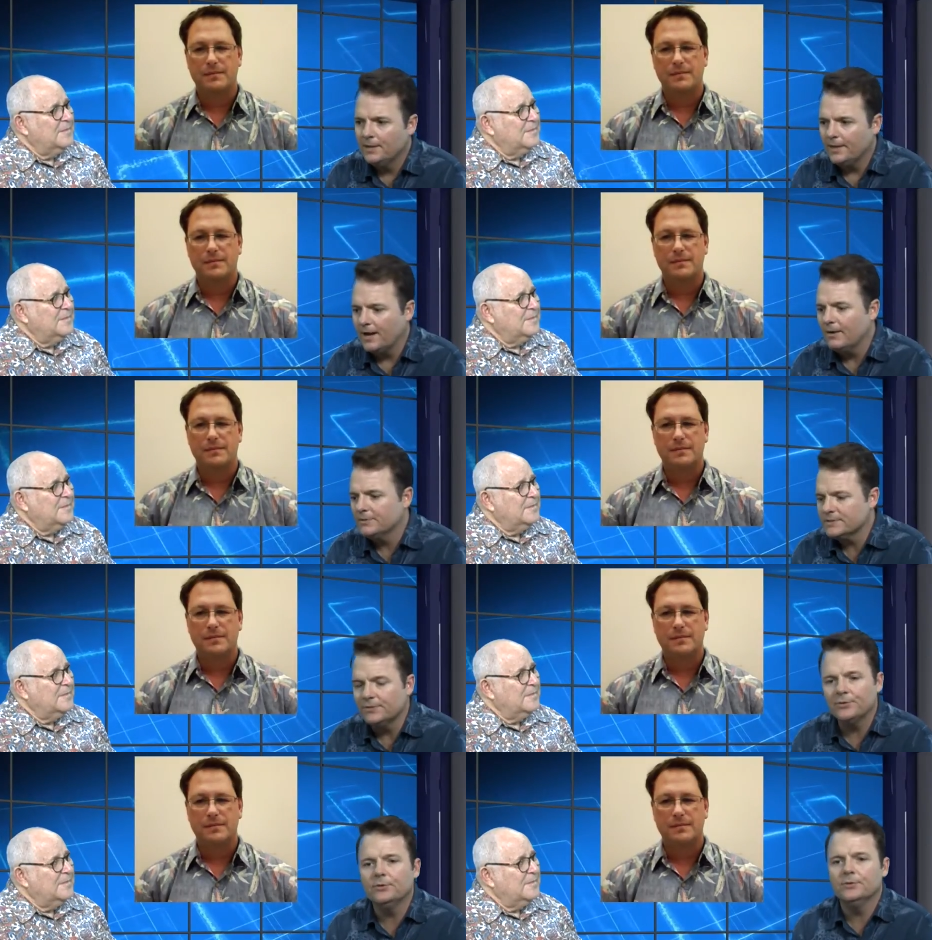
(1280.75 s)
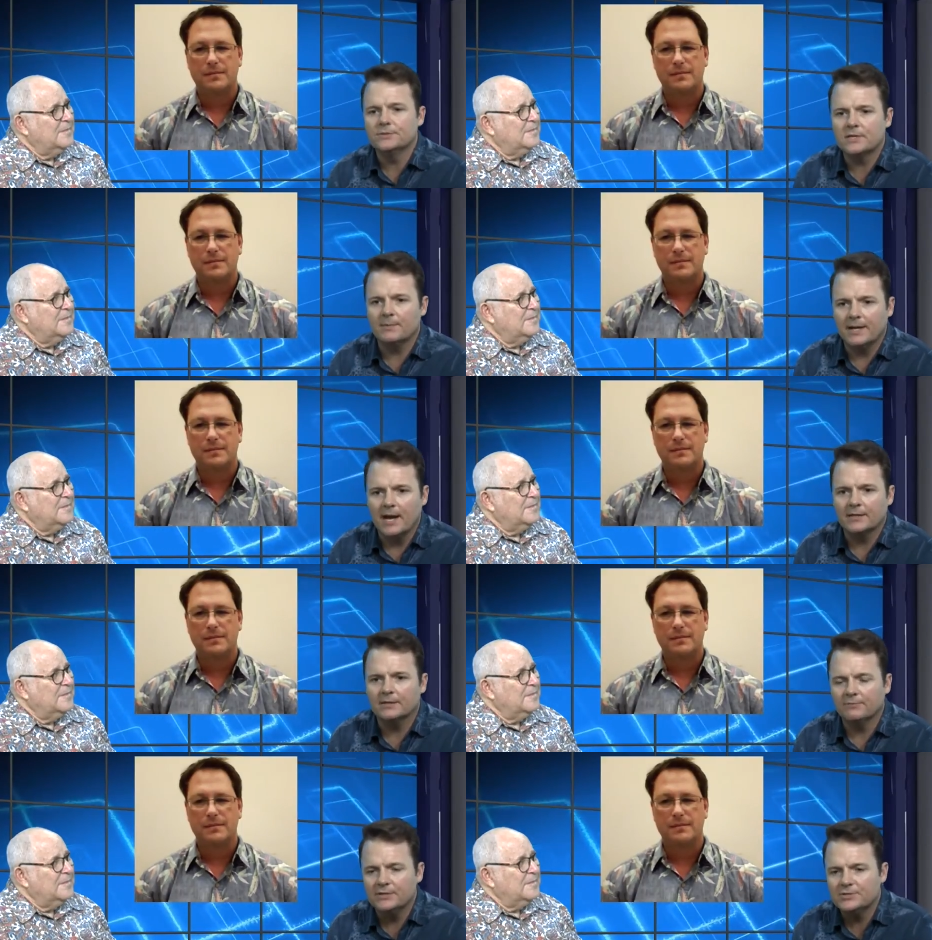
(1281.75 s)
Speaker 1: And I was enthused coming out of
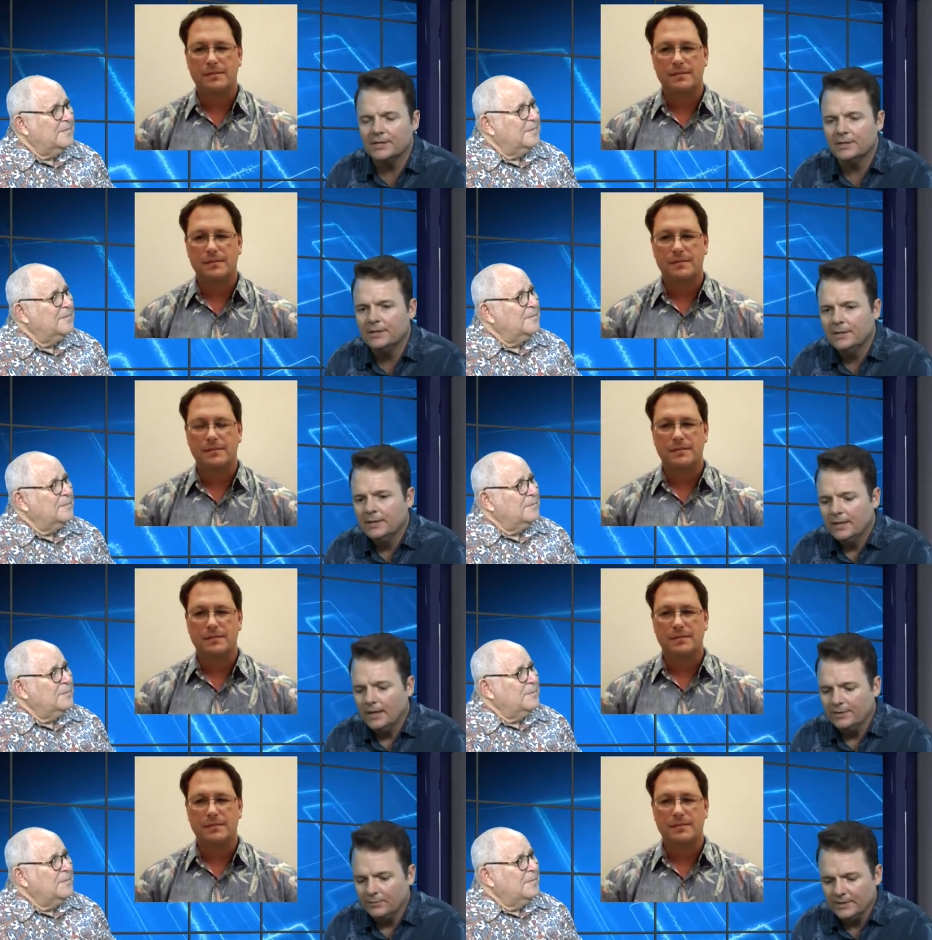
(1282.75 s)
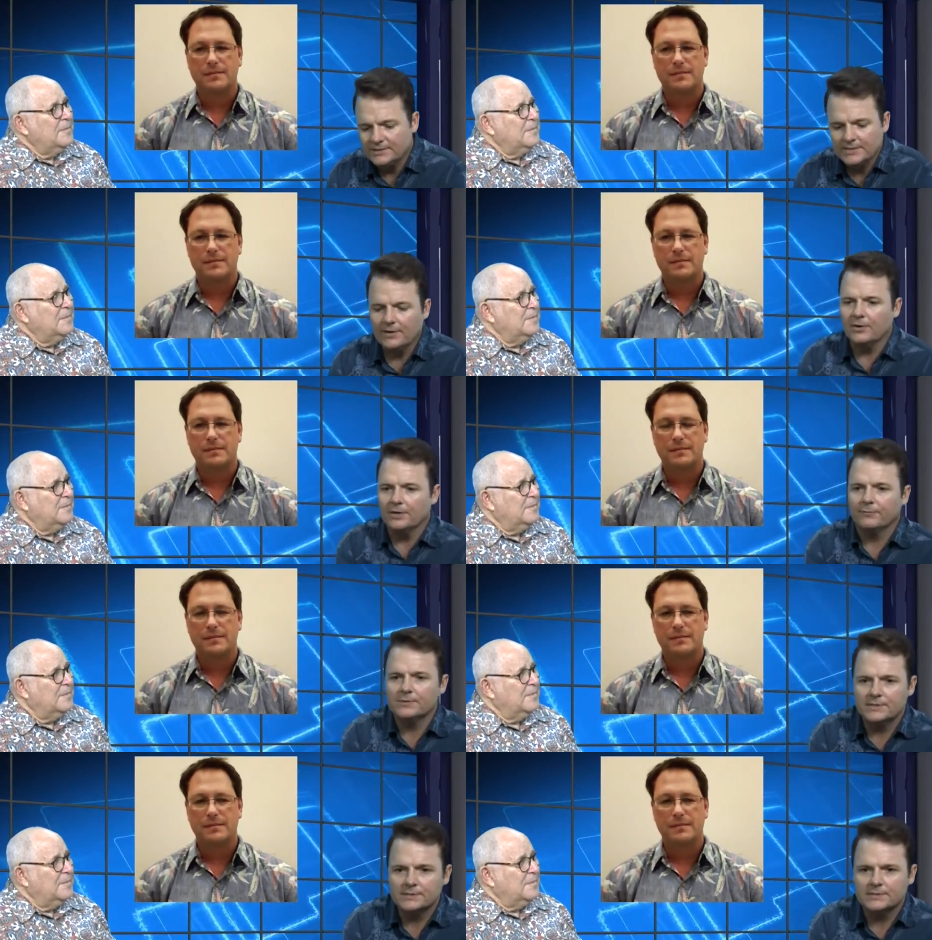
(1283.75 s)
convention that we had set our
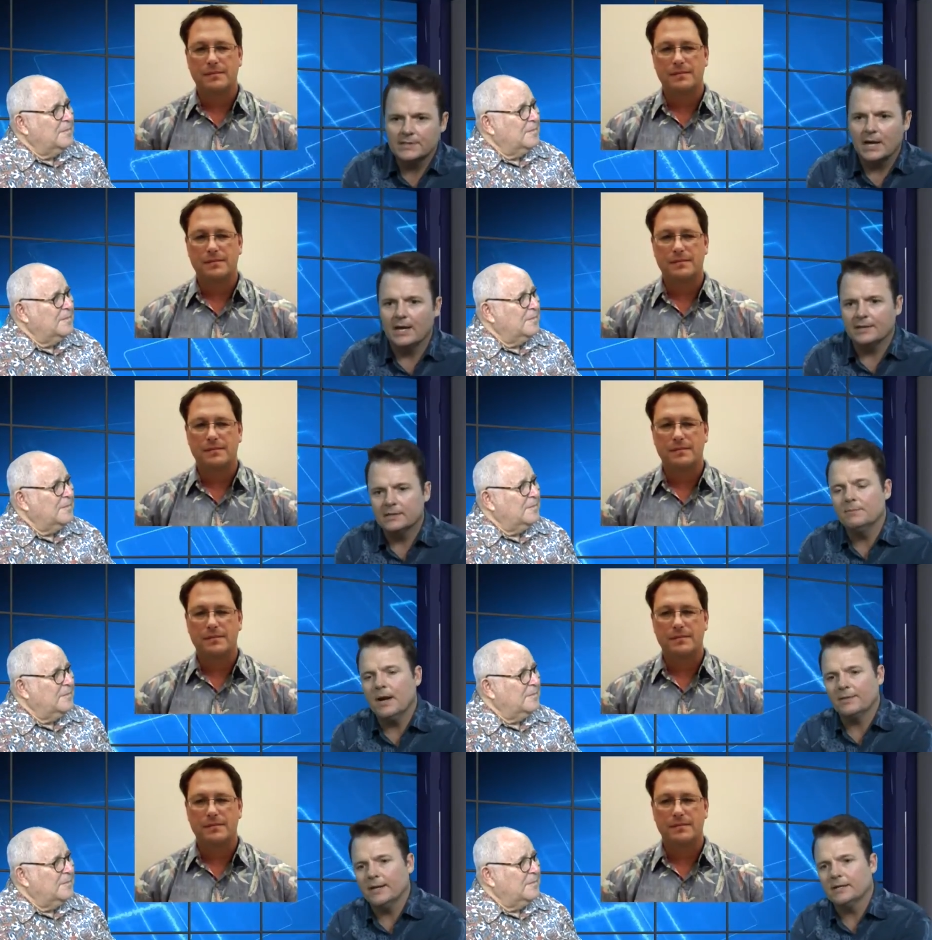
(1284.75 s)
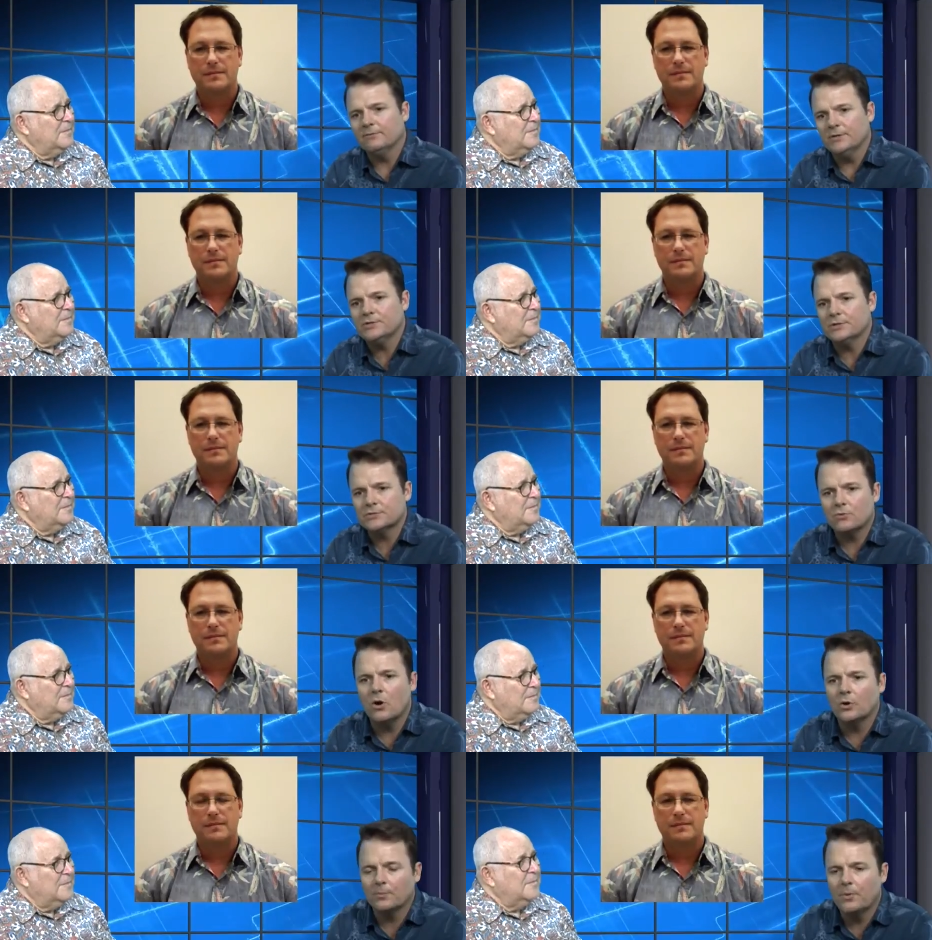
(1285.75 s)
differences aside and come out of that convention a
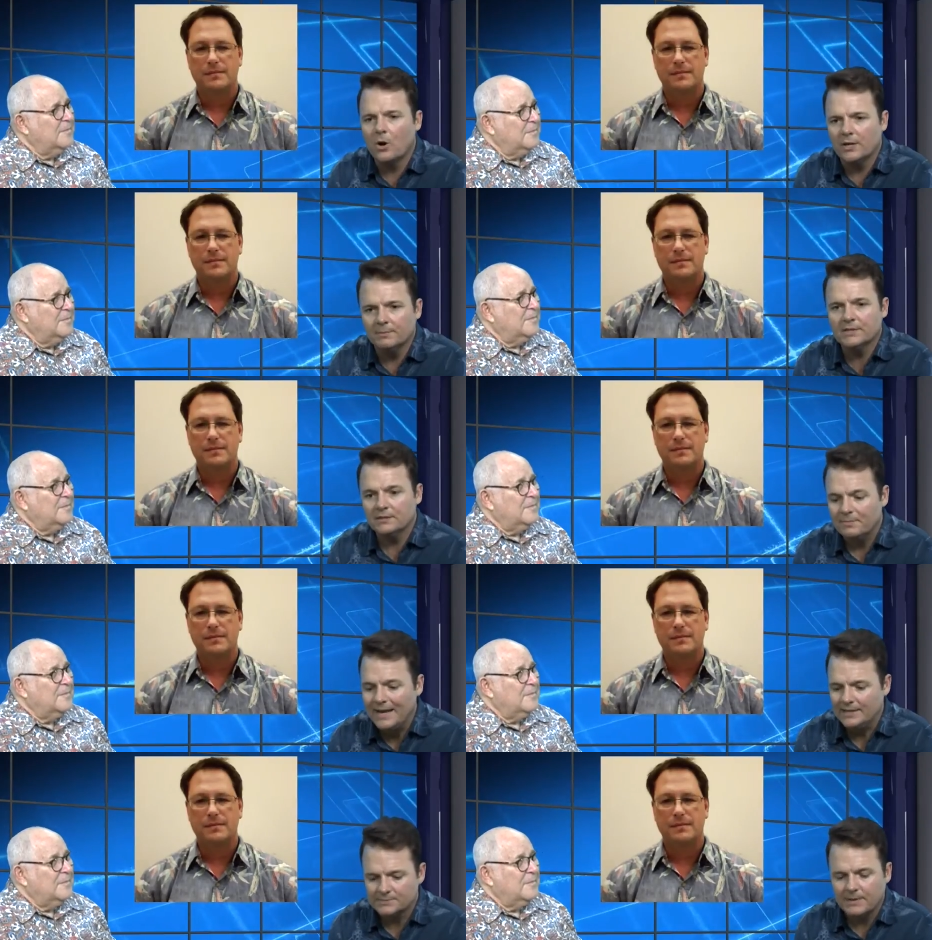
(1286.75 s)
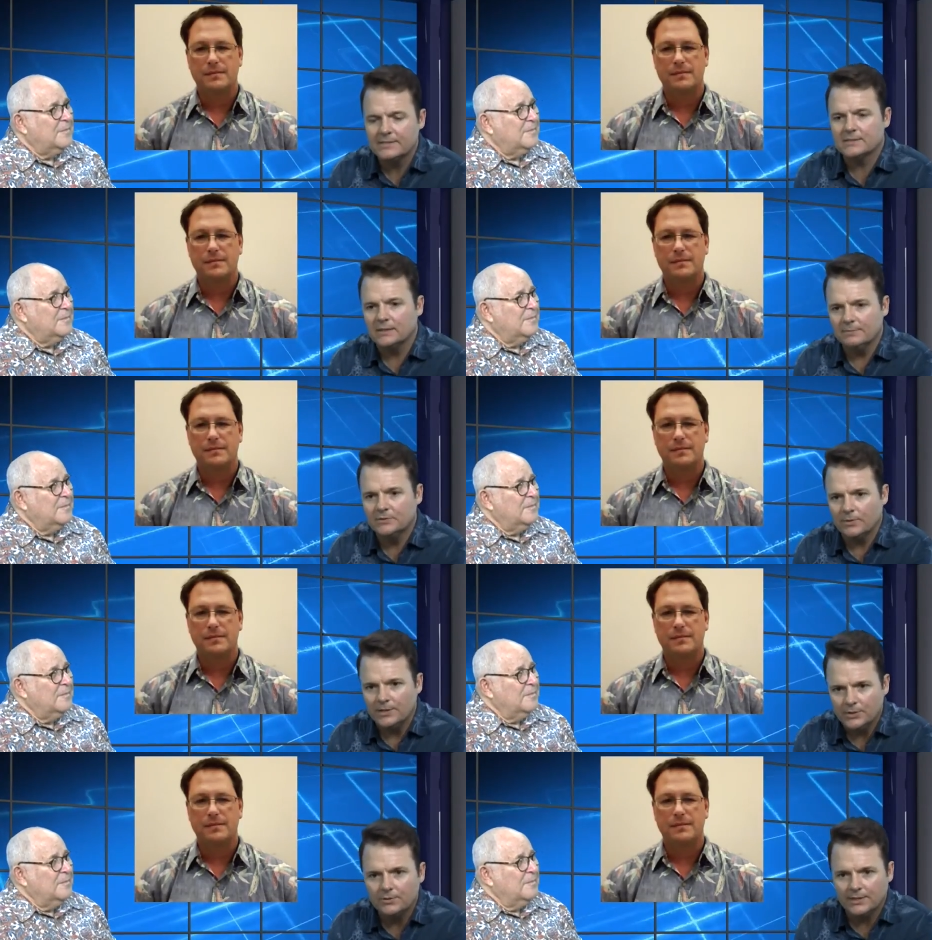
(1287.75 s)
stronger party. But the debate is basically
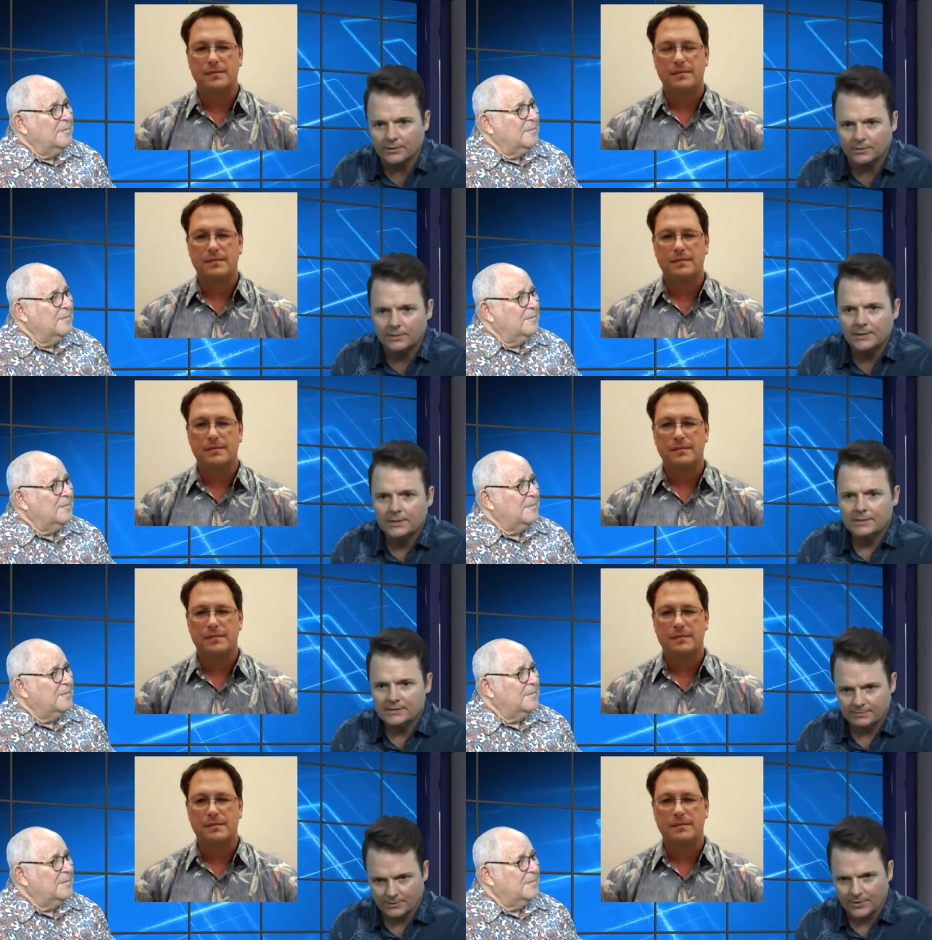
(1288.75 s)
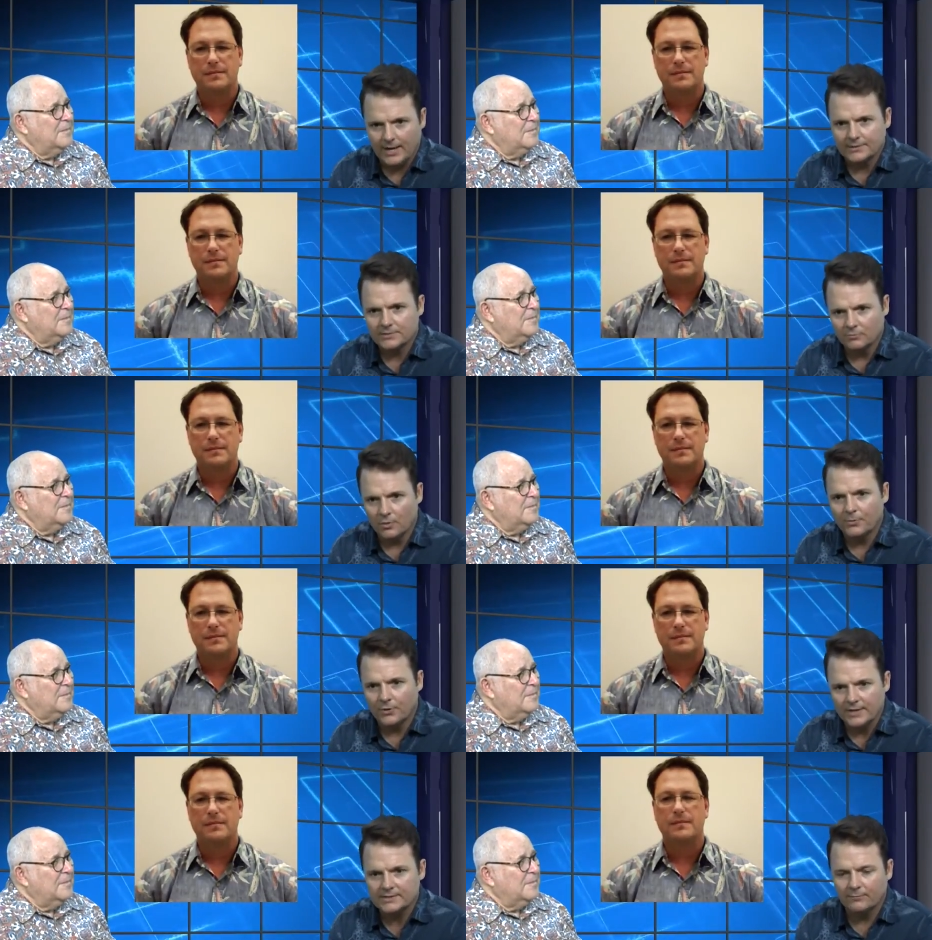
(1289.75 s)
between New Deal Democrats, the more
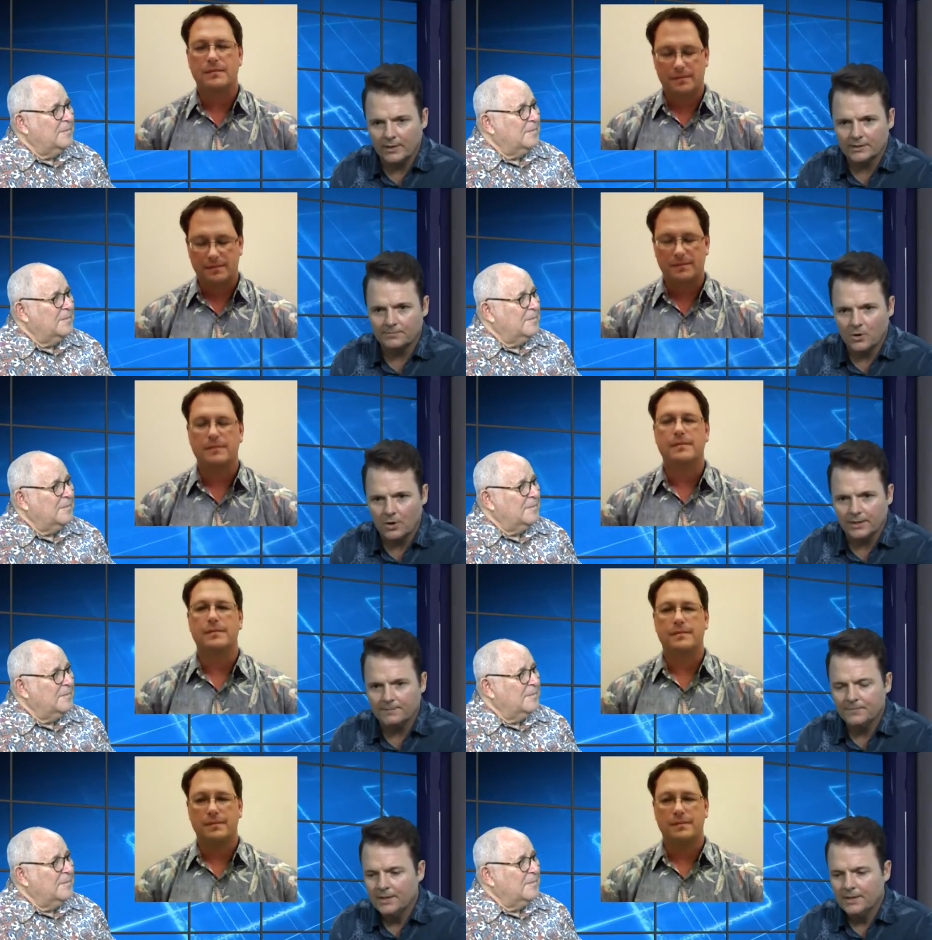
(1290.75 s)
progressive wing of the party,